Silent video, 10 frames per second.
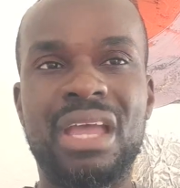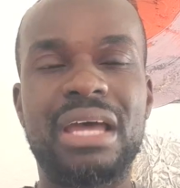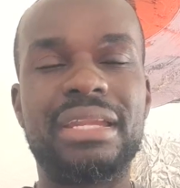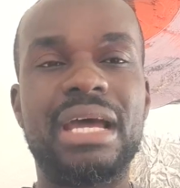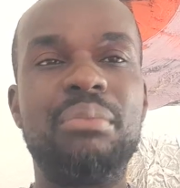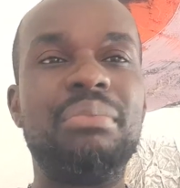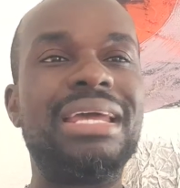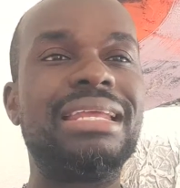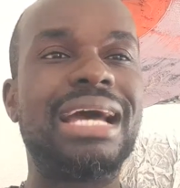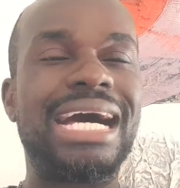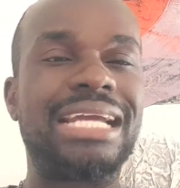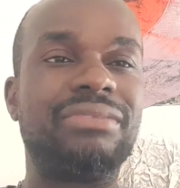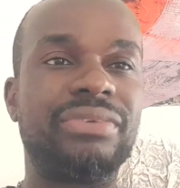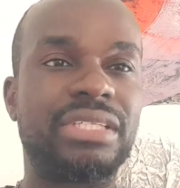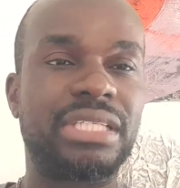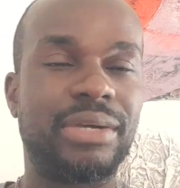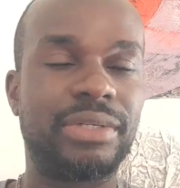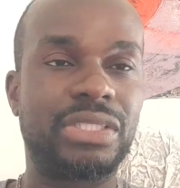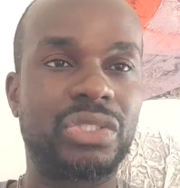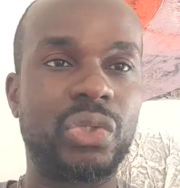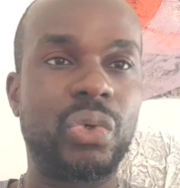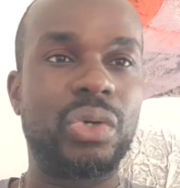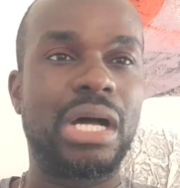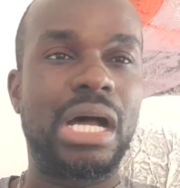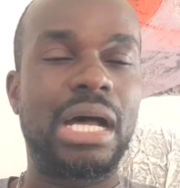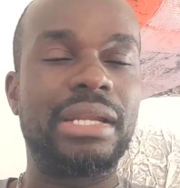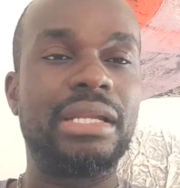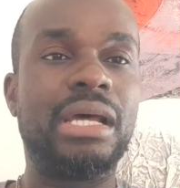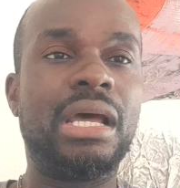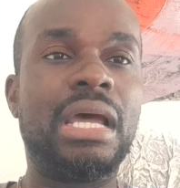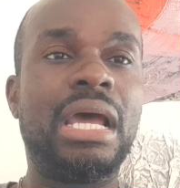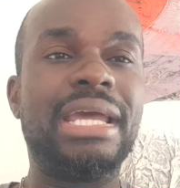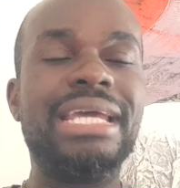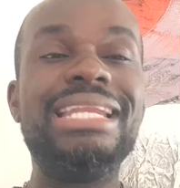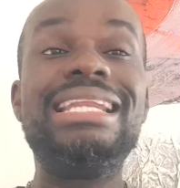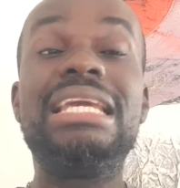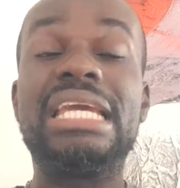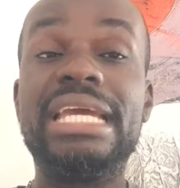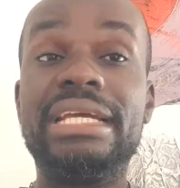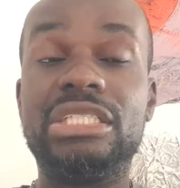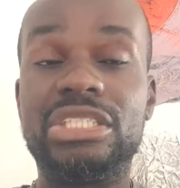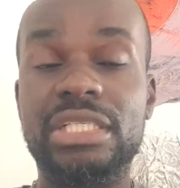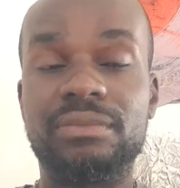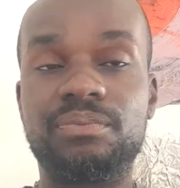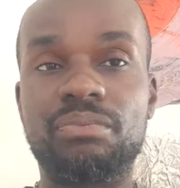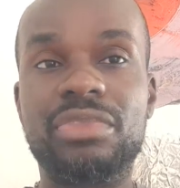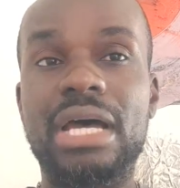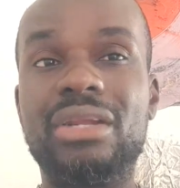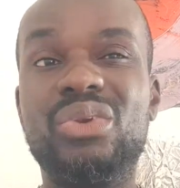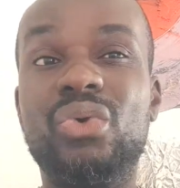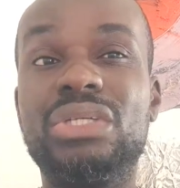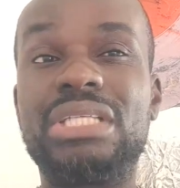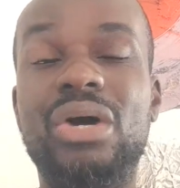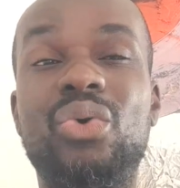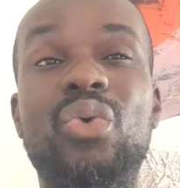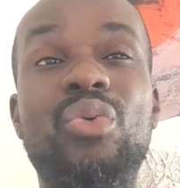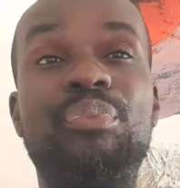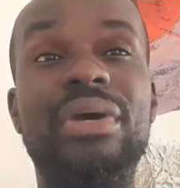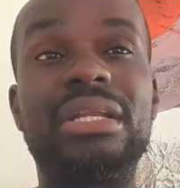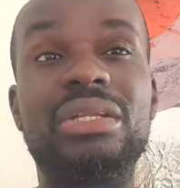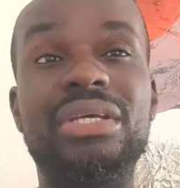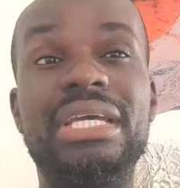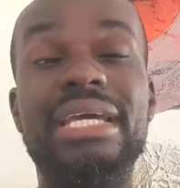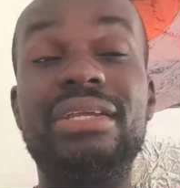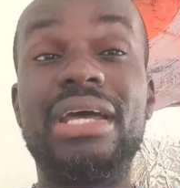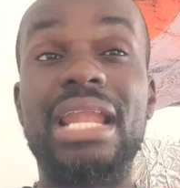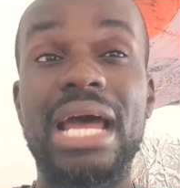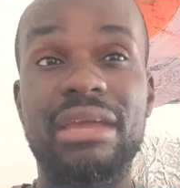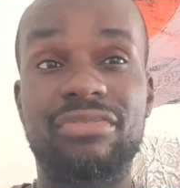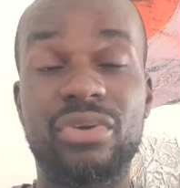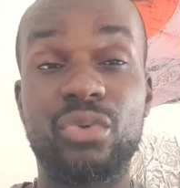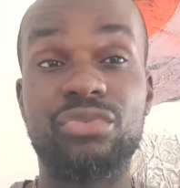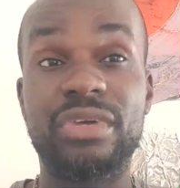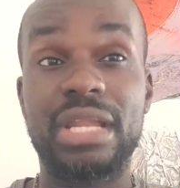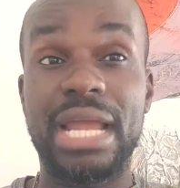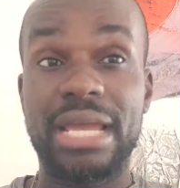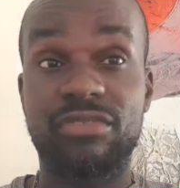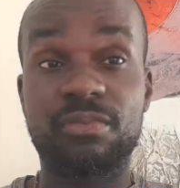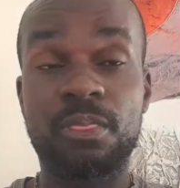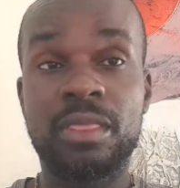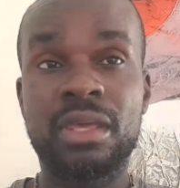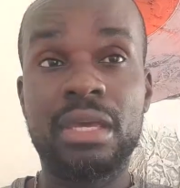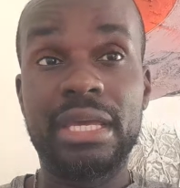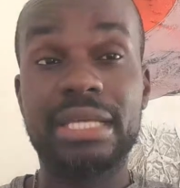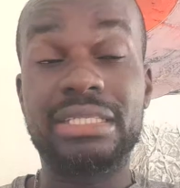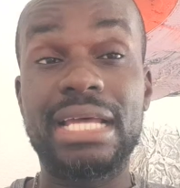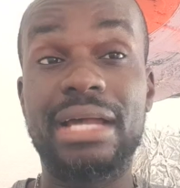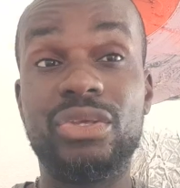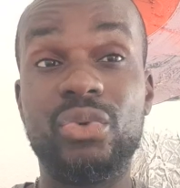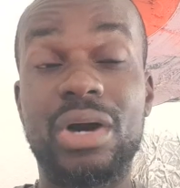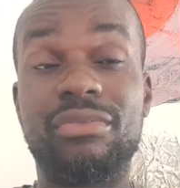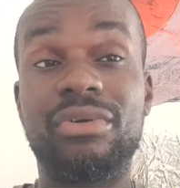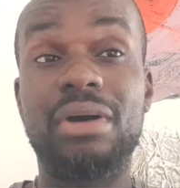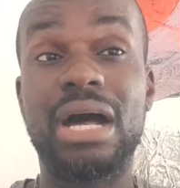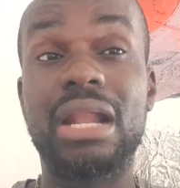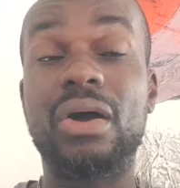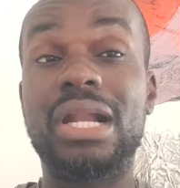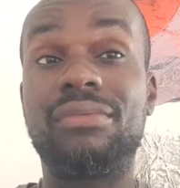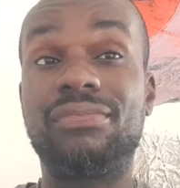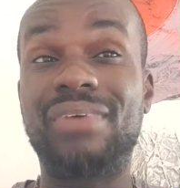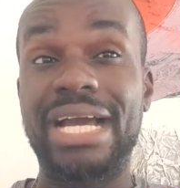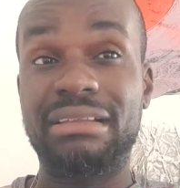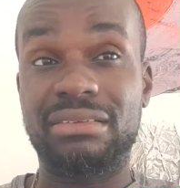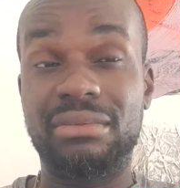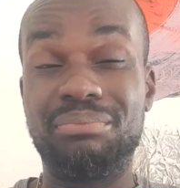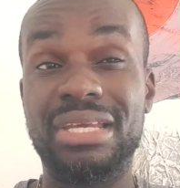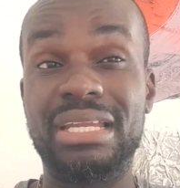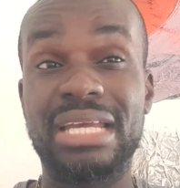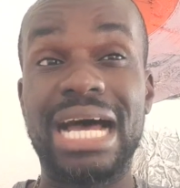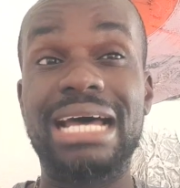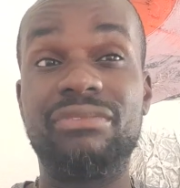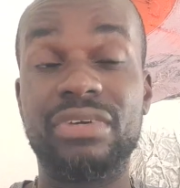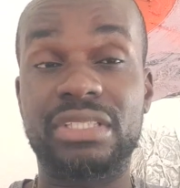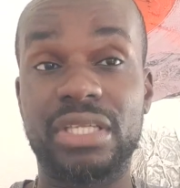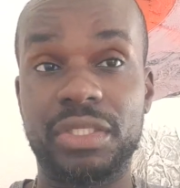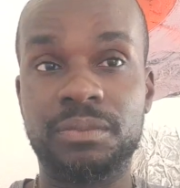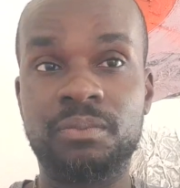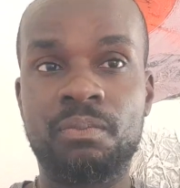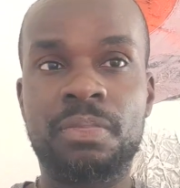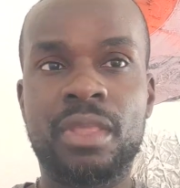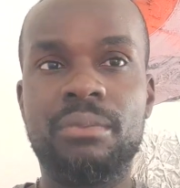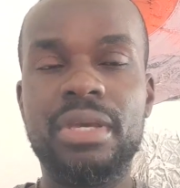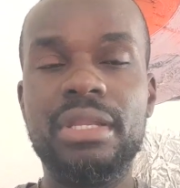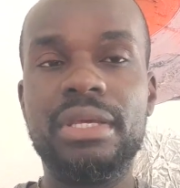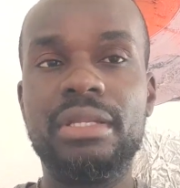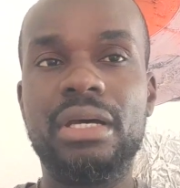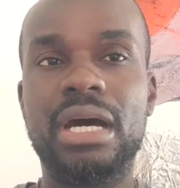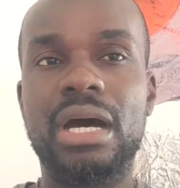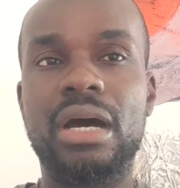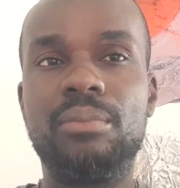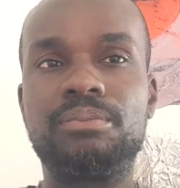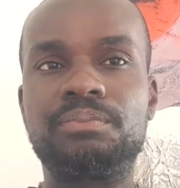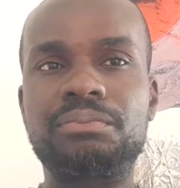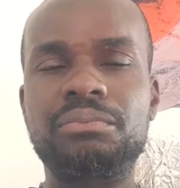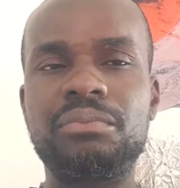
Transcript: and there are many adversaries. So an indication that doors are open in your life and over your life is that you have a lot of fights, many adversaries. Meaning, um,